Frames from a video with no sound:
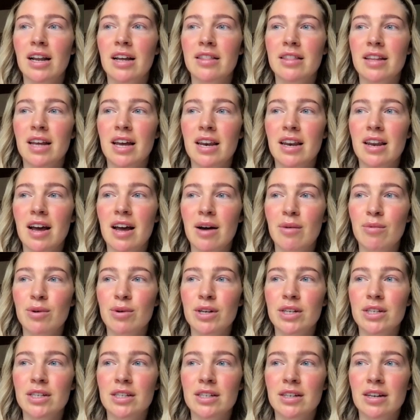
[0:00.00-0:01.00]
And then I
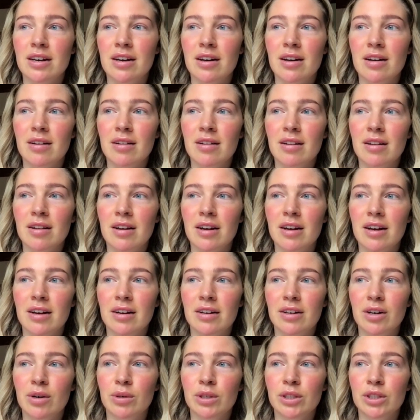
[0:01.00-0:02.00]
was uh, uh,
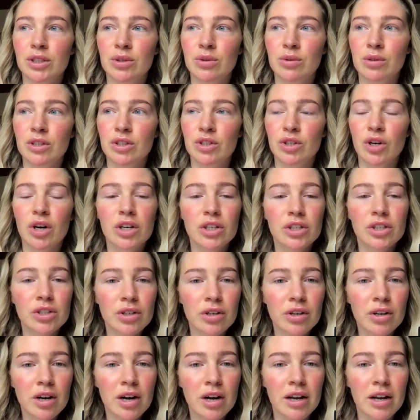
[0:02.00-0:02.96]
going to a doctor,